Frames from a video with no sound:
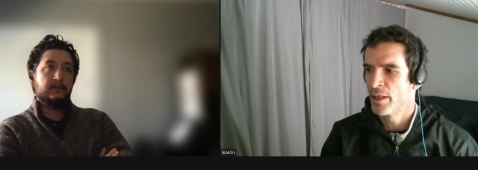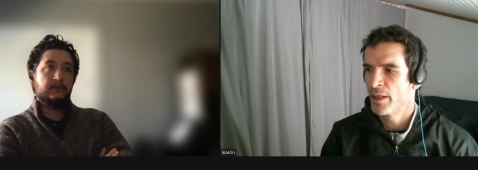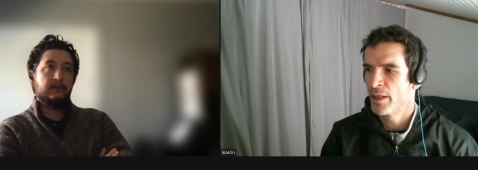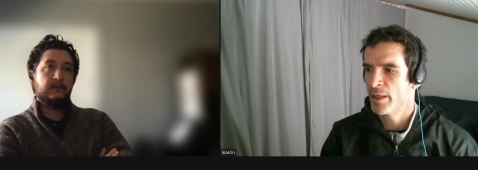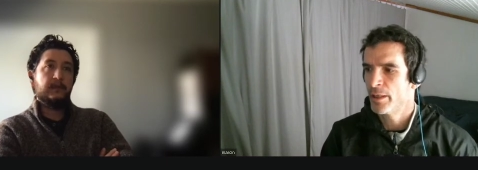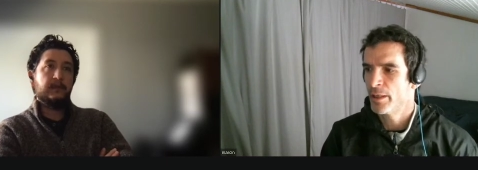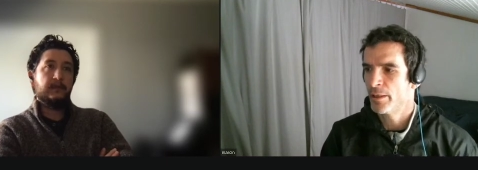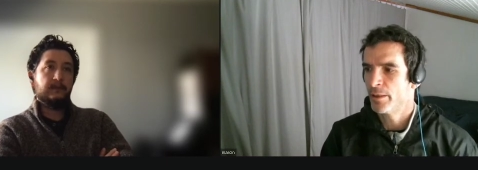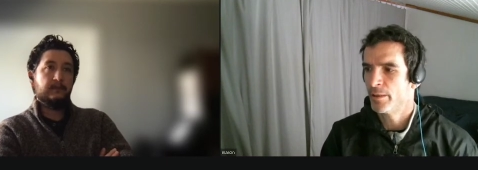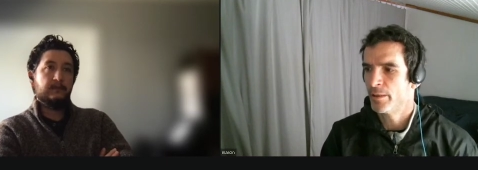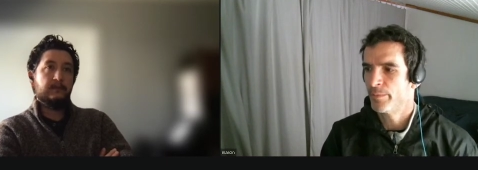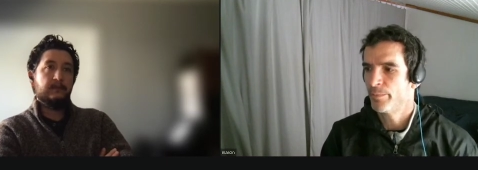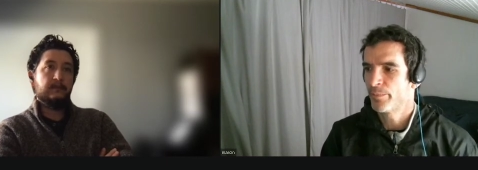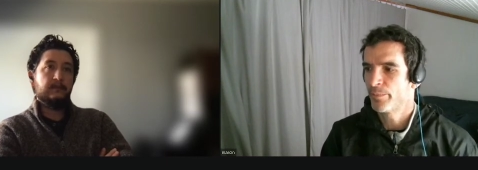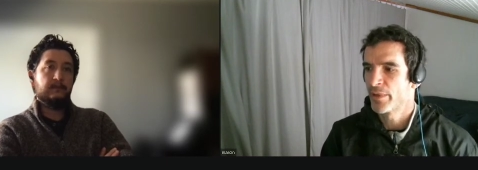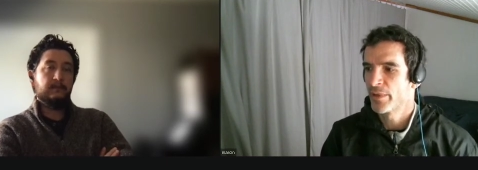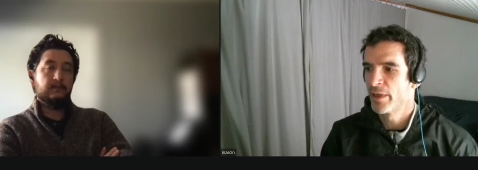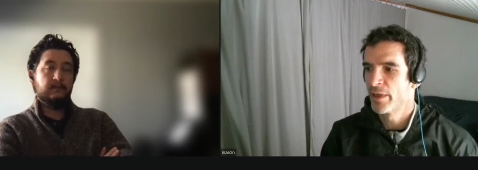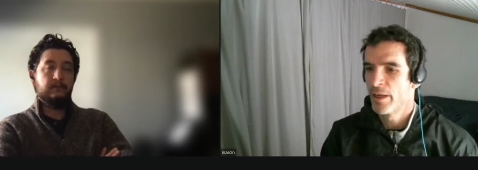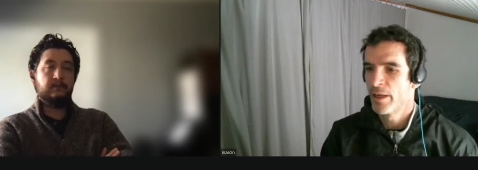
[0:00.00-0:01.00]
Speaker 1: um,
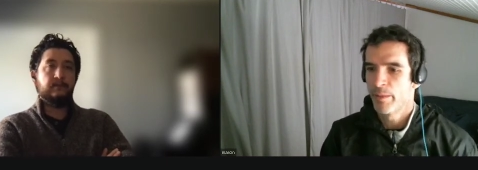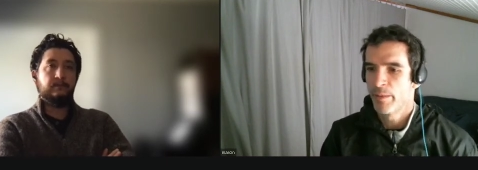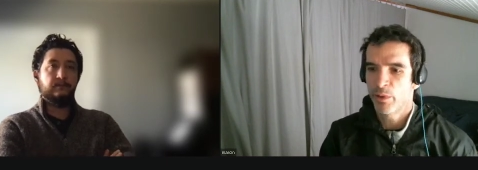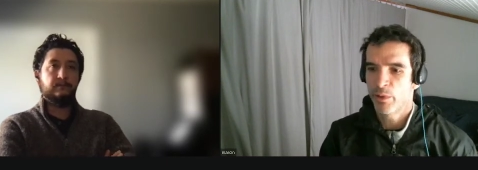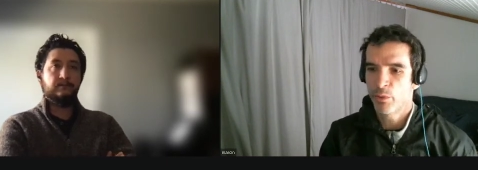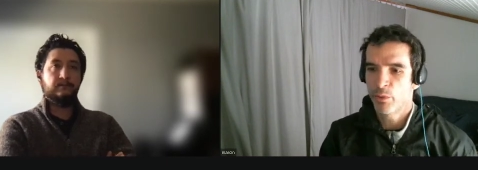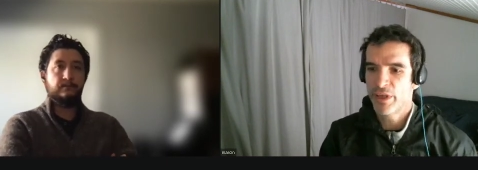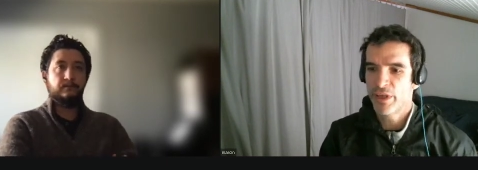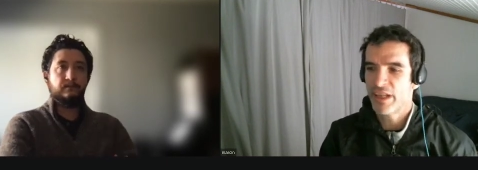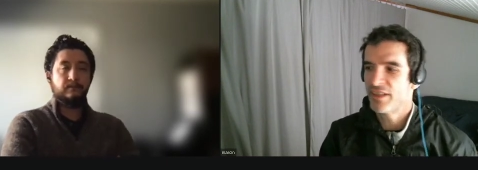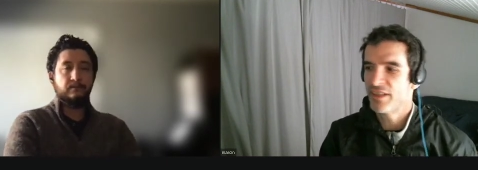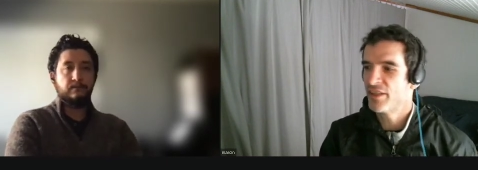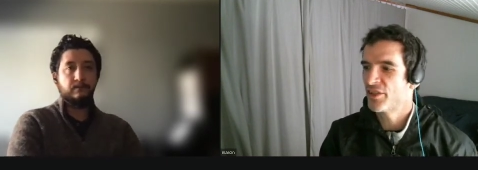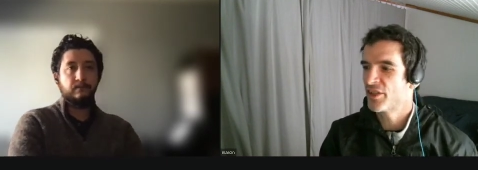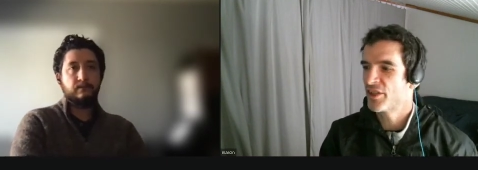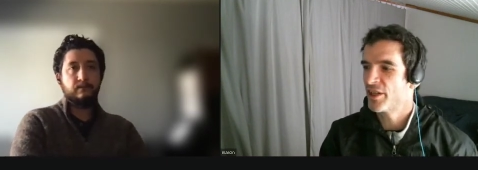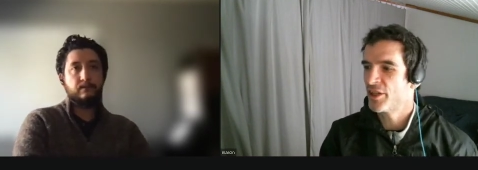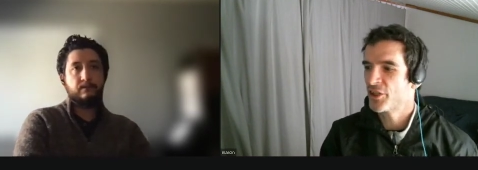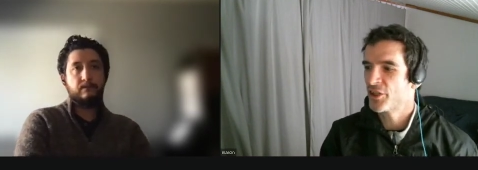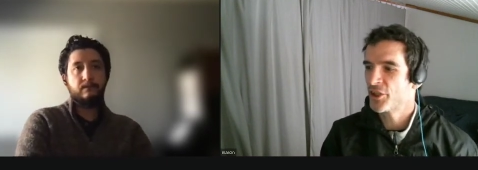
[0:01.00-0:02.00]
right but would the
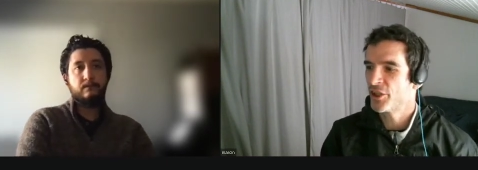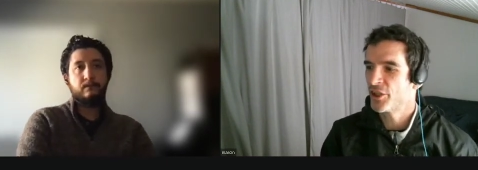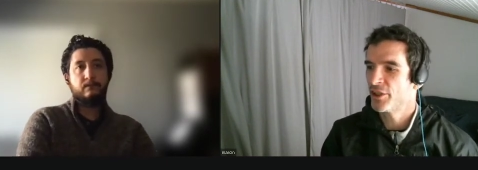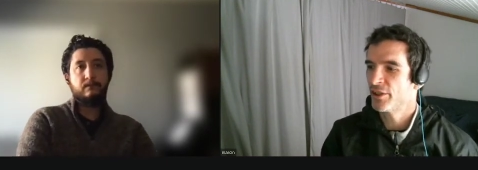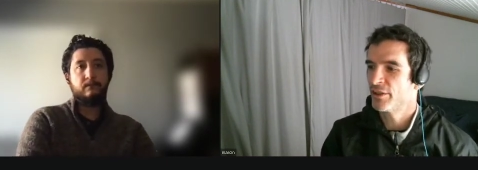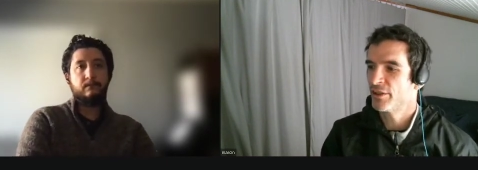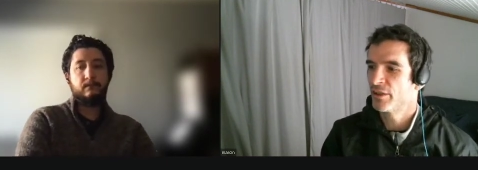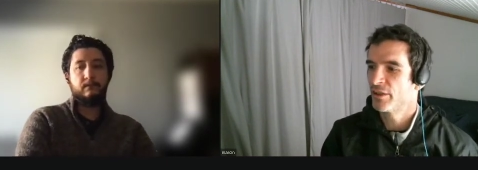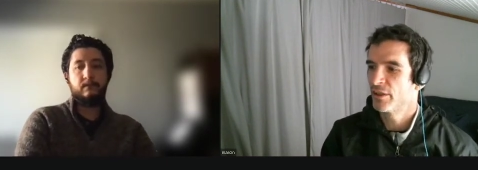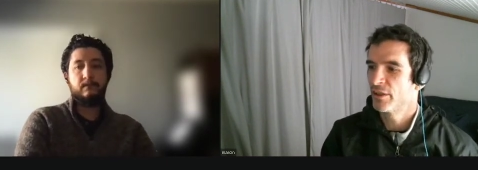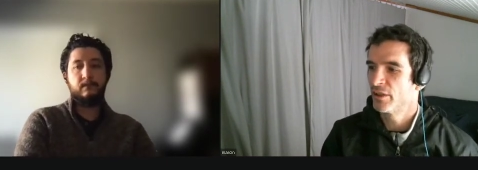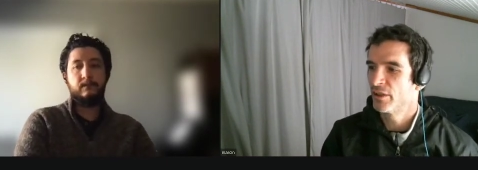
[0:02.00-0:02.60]
discussion